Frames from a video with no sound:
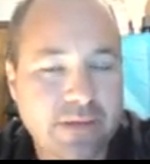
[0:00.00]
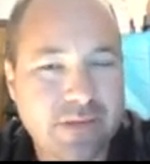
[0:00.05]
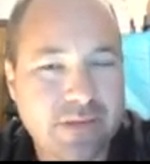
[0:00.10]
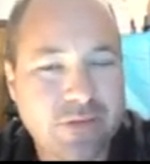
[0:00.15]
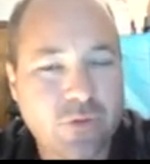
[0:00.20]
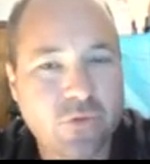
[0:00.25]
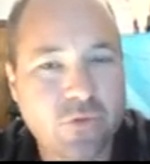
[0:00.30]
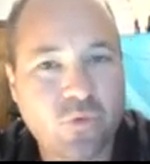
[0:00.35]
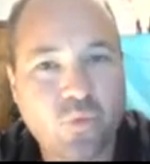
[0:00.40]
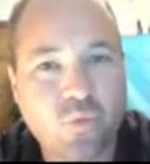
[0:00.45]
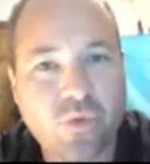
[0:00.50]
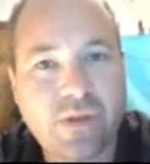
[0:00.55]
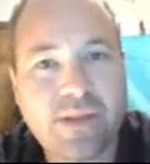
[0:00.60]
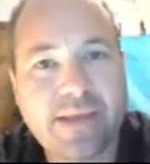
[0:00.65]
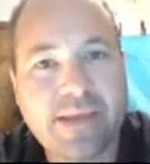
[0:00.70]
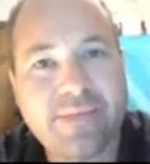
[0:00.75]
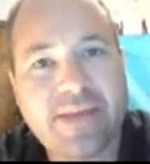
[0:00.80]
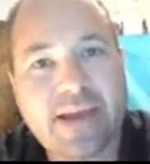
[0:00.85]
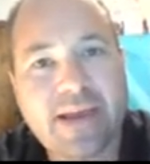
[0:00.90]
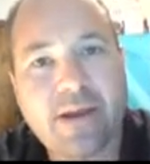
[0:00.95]
So it's
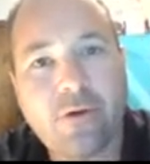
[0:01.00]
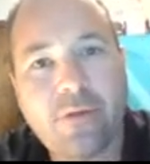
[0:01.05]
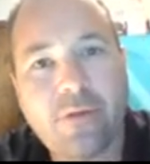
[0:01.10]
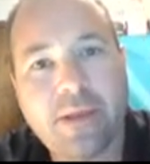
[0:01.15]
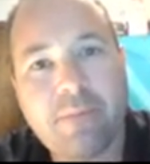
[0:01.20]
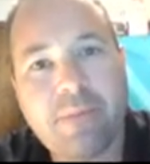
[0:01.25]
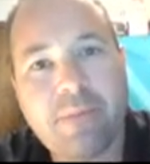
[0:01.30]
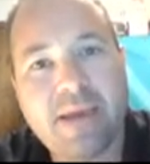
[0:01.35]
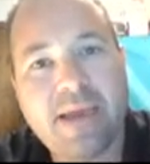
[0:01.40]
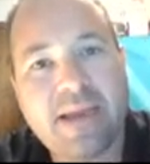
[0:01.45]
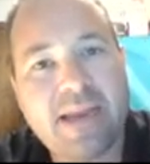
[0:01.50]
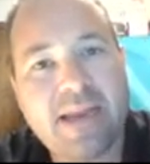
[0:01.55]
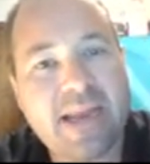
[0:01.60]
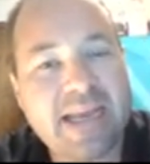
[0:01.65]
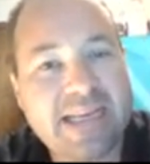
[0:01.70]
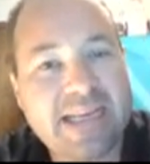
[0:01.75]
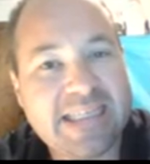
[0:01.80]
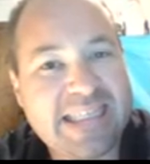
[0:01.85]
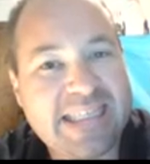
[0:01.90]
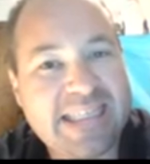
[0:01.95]
really that I only paid
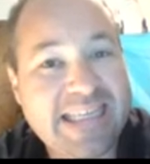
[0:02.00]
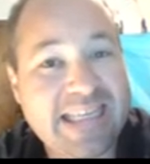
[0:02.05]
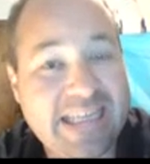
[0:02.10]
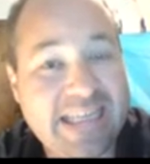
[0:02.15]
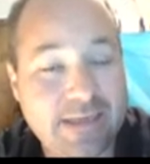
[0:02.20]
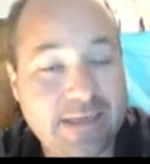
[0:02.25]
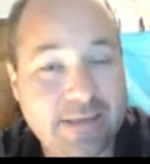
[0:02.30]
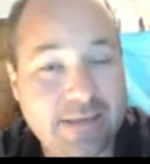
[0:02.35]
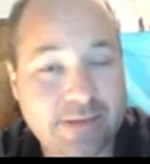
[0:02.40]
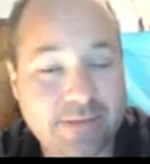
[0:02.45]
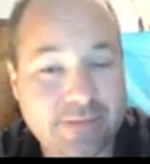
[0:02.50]
19